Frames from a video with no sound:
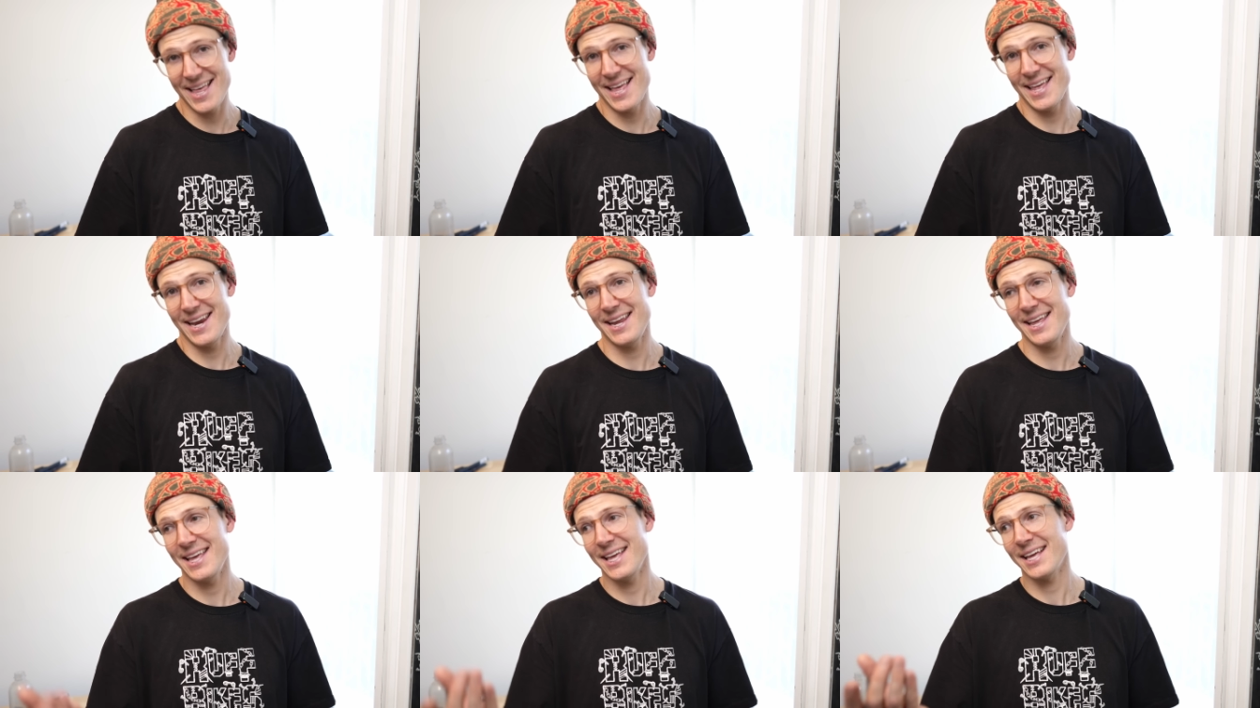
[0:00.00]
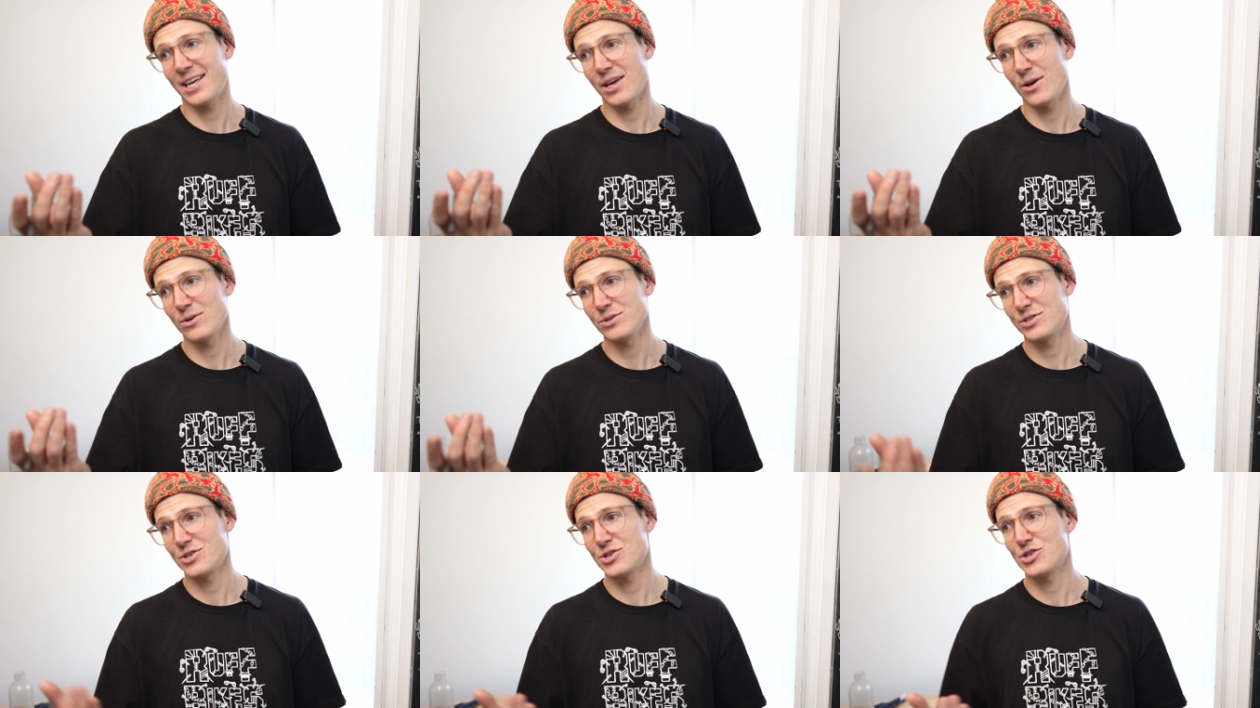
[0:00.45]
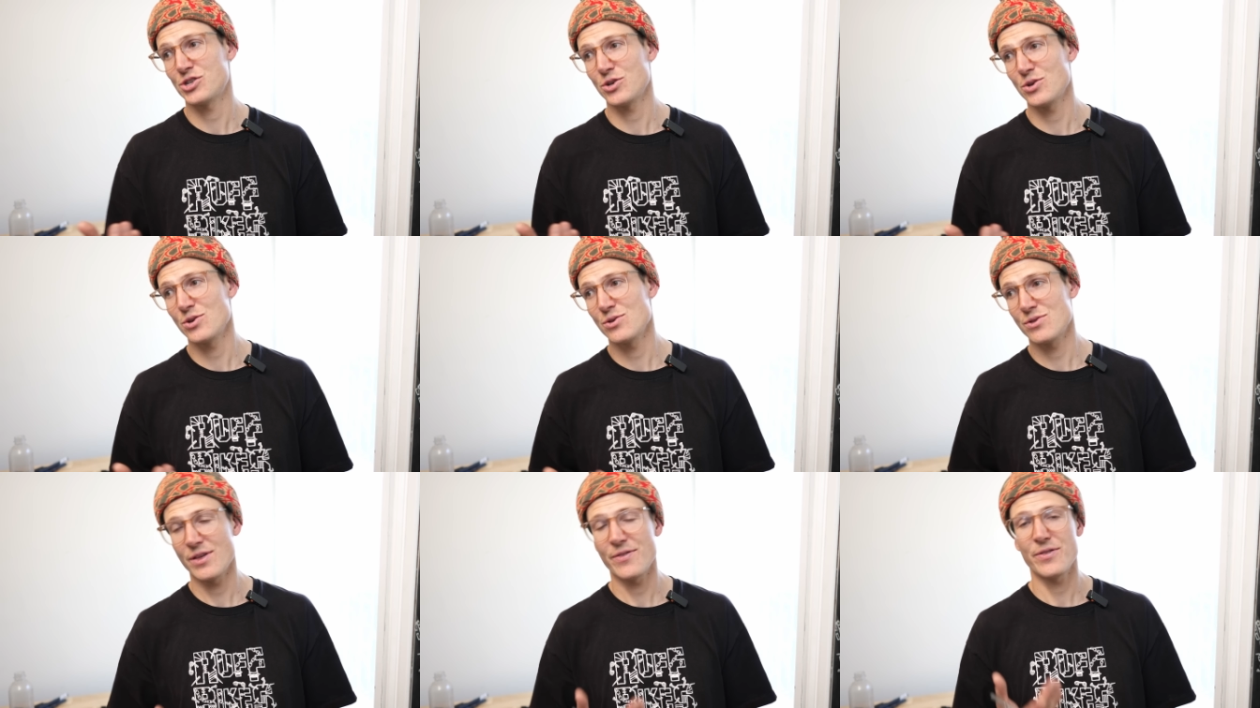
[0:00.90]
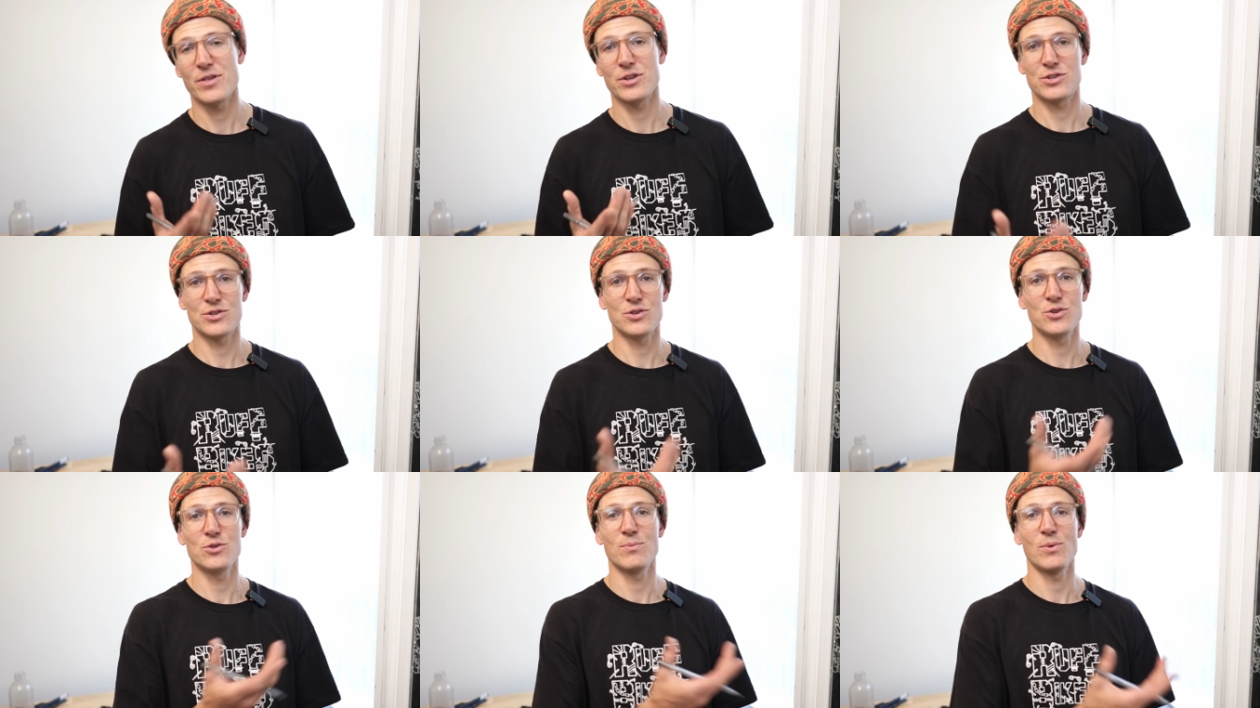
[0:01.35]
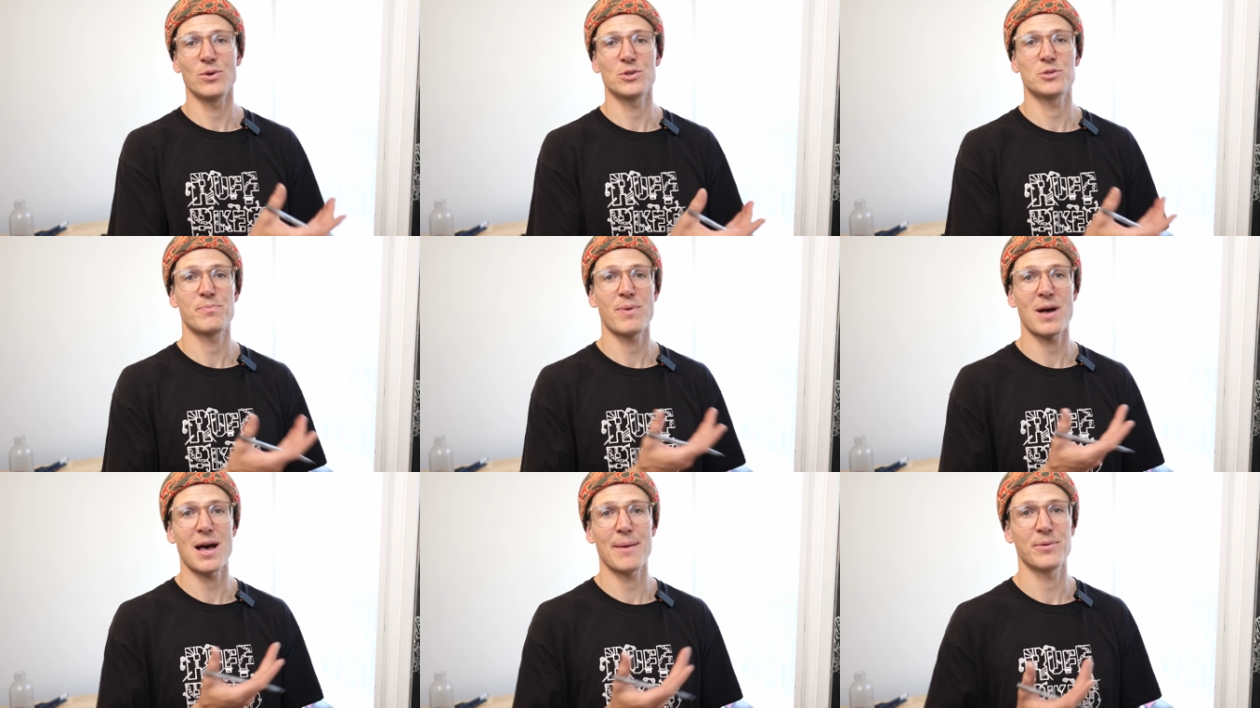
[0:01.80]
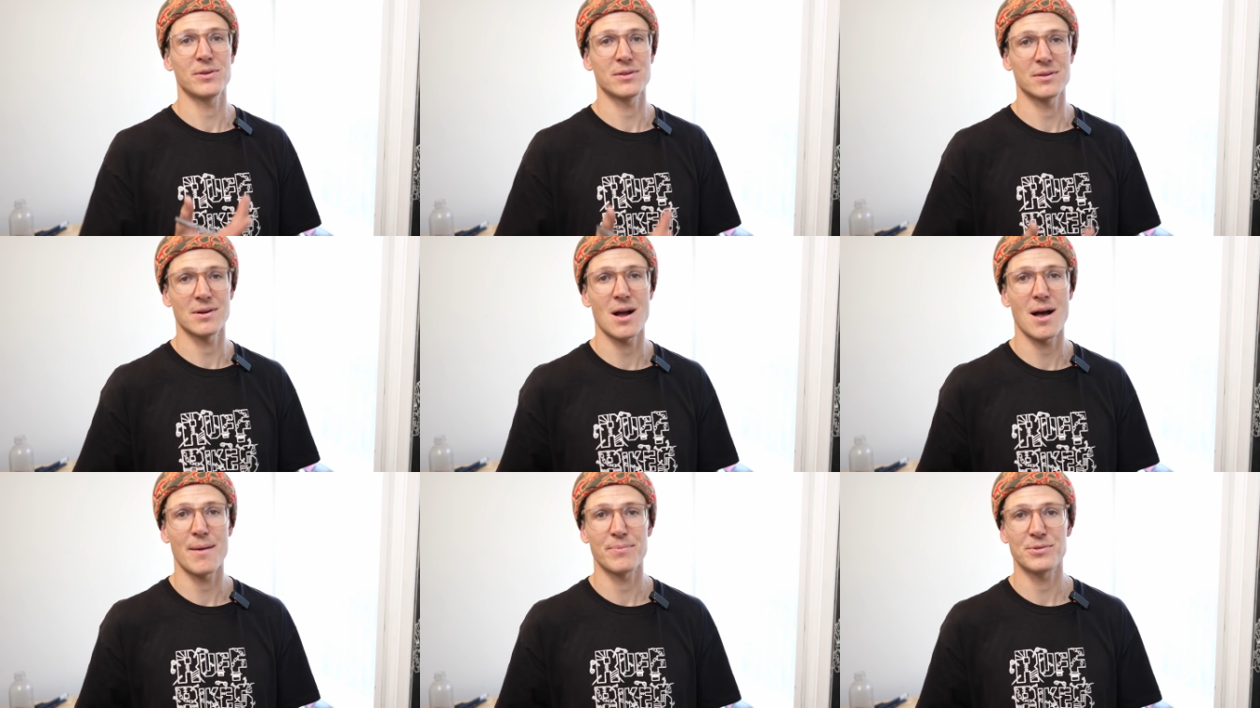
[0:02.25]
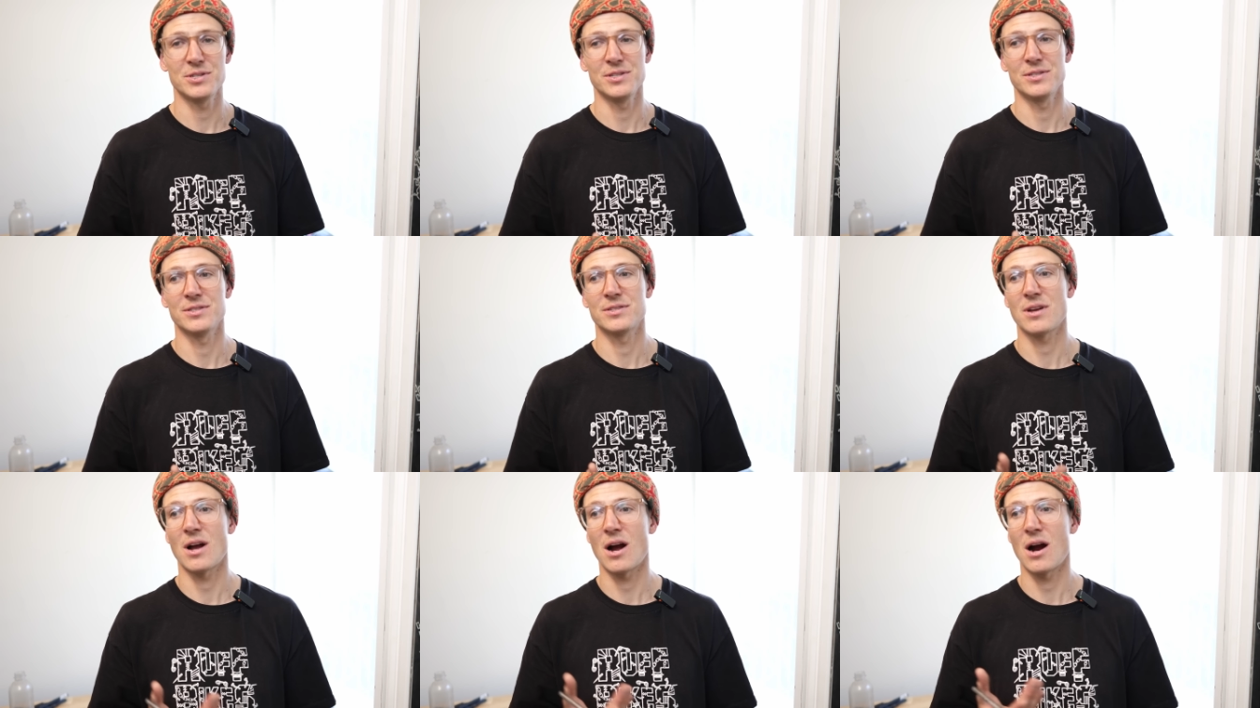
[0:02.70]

And it goes to show you that the two most popular options